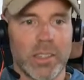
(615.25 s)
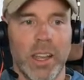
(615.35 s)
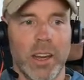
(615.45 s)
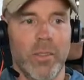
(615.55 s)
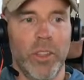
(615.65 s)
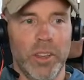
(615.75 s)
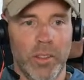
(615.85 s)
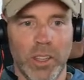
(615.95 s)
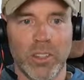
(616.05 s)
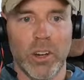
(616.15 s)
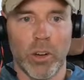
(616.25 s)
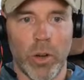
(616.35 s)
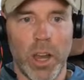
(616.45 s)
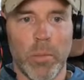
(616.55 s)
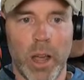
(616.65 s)
Like these are
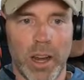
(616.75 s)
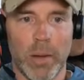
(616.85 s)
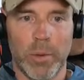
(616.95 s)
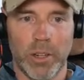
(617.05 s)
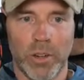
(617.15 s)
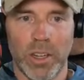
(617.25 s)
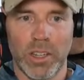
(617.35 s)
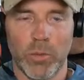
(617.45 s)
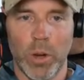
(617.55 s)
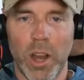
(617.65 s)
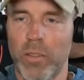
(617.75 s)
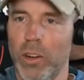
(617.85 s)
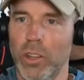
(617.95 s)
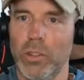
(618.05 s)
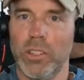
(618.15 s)
great buying opportunities. Whenever
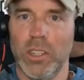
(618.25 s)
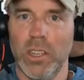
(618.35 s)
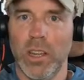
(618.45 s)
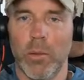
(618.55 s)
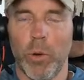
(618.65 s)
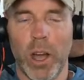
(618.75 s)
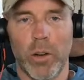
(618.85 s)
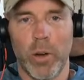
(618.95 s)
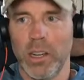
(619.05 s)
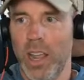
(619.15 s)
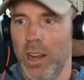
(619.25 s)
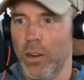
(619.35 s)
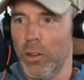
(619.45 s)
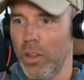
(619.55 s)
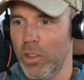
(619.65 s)
you see a bright red
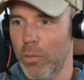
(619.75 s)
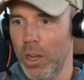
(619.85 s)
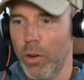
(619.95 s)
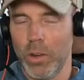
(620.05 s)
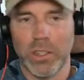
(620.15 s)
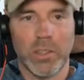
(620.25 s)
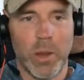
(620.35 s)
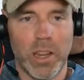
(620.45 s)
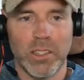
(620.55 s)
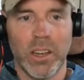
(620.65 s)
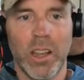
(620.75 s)
candle in the Bitcoin space,